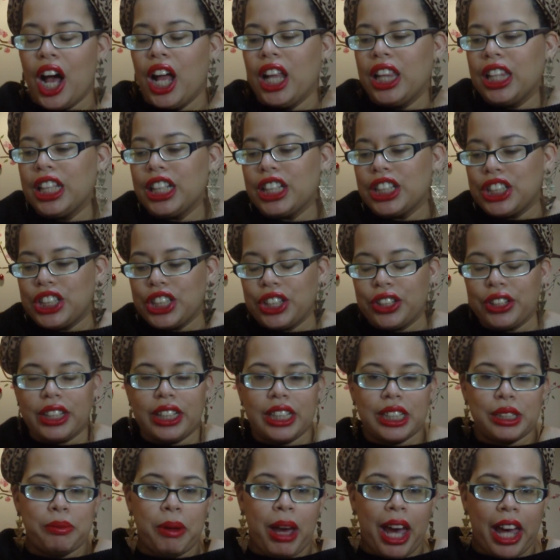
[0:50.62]
a
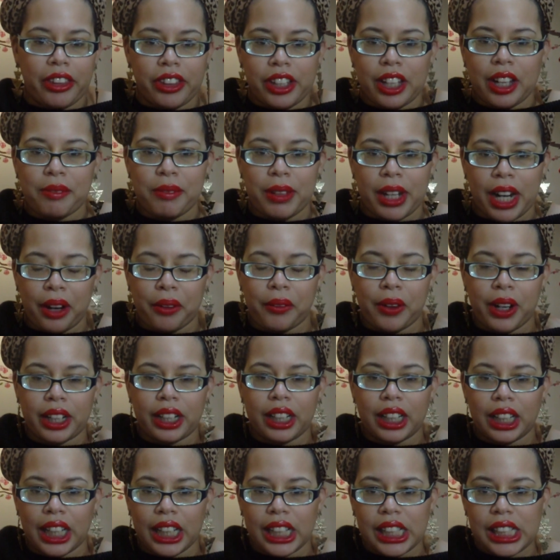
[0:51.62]
luxurious bathtub that I
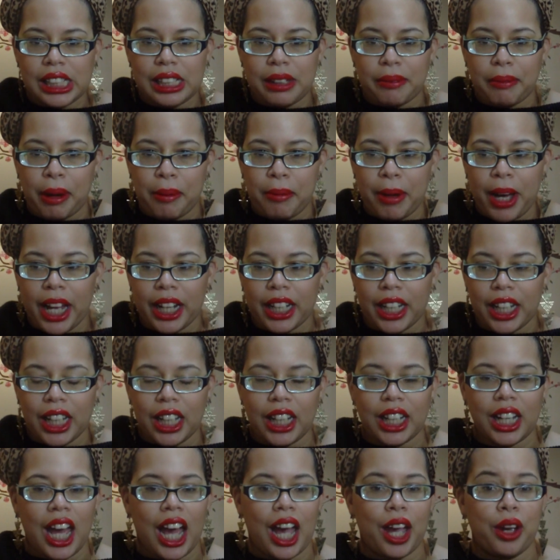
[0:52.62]
want to like sit my body
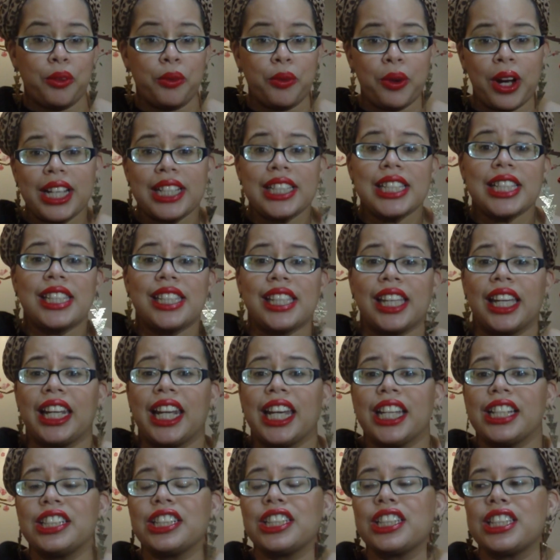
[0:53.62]
in. I rent,
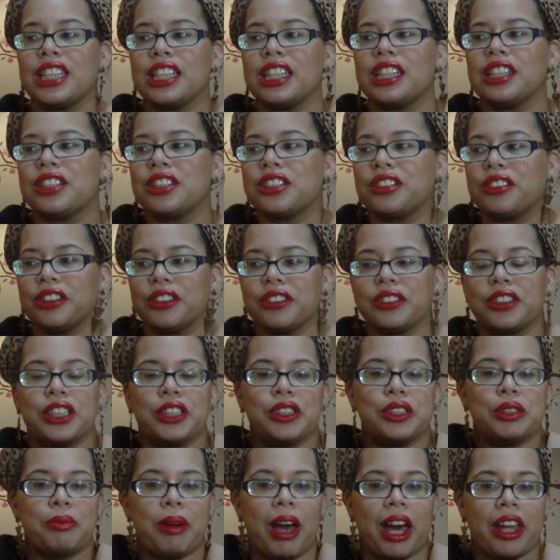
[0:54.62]
and I just think it's gross
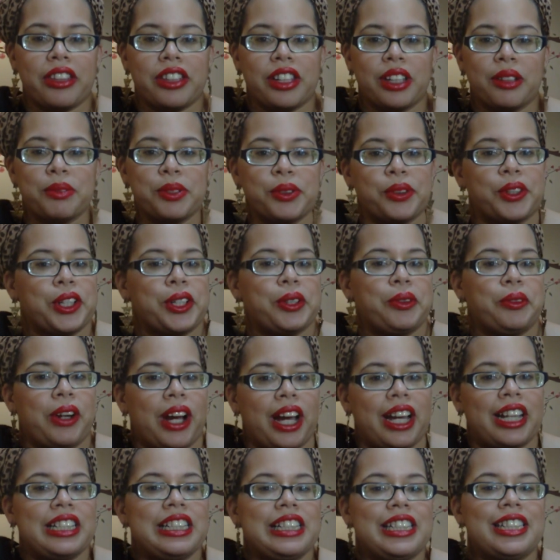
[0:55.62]
to use bathtubs where you
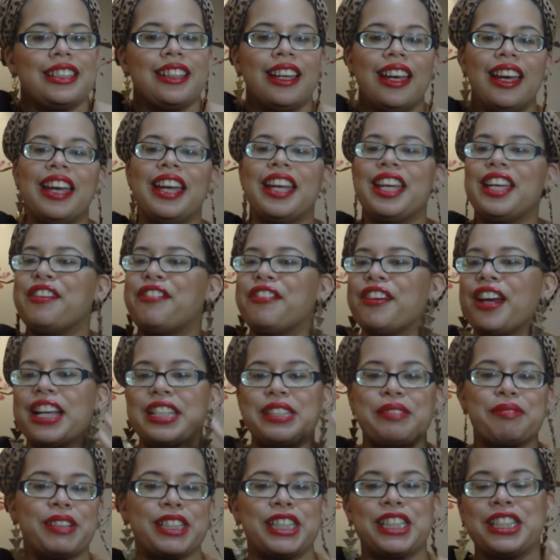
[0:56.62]
rent, even
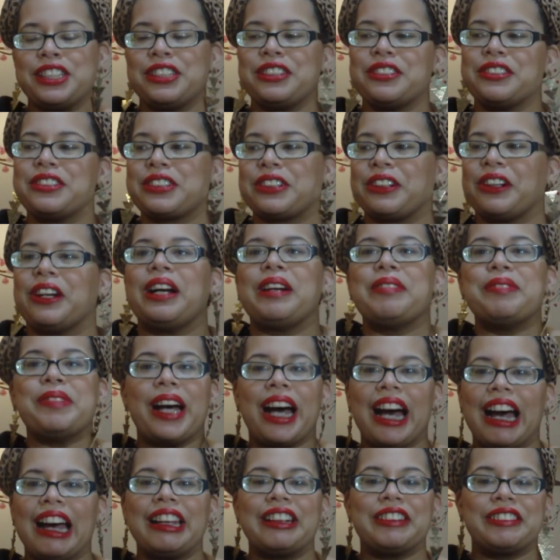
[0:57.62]
as much as you
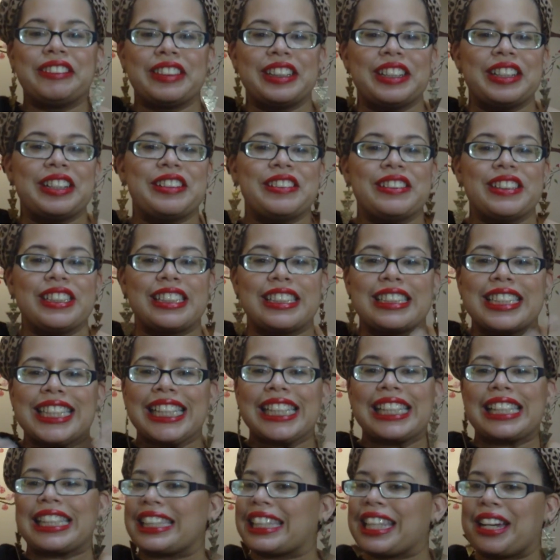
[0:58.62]
scrub. I don't know. It's just
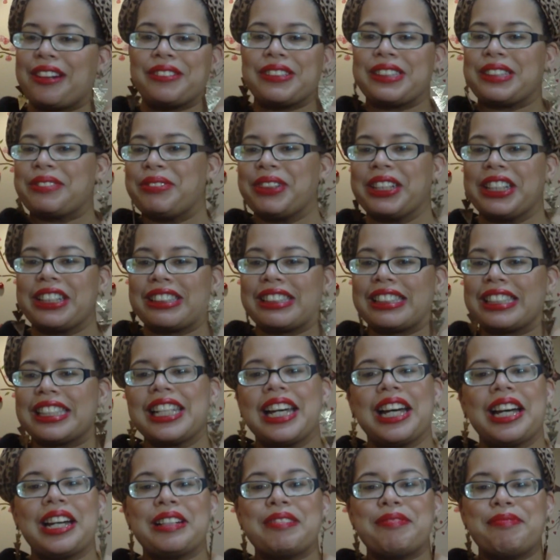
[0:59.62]
like, that was somebody else's
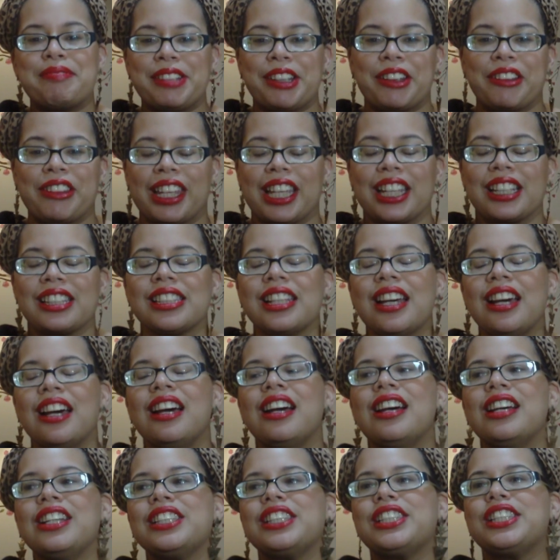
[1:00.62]
tub. No thanks.
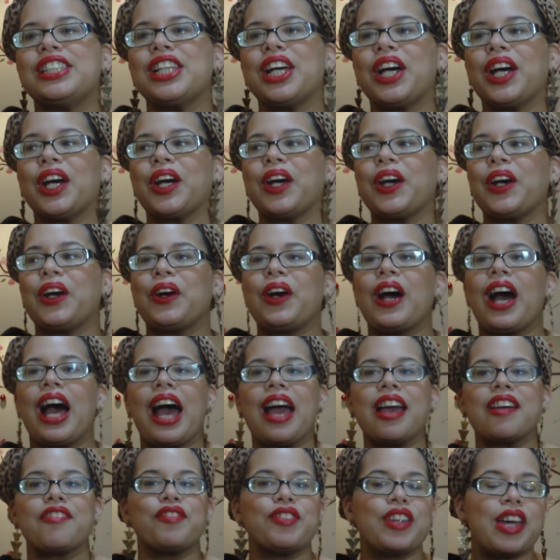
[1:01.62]
So
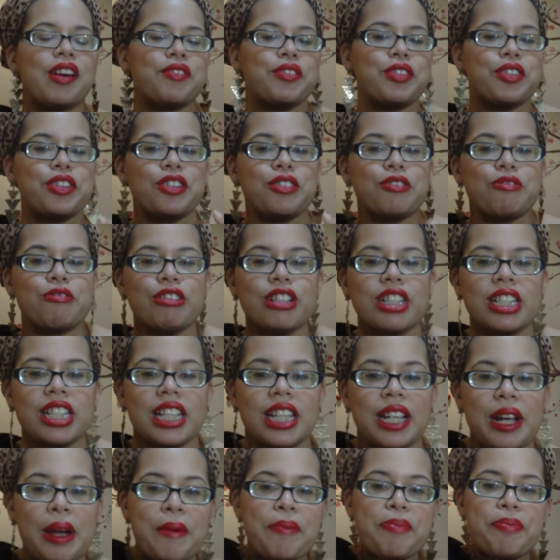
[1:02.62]
I've never
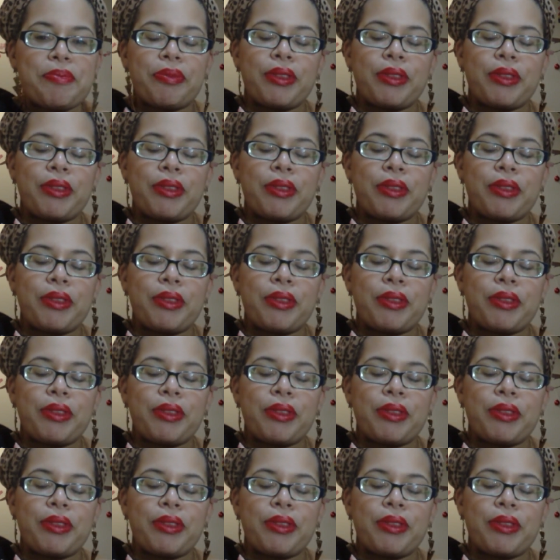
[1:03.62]
really,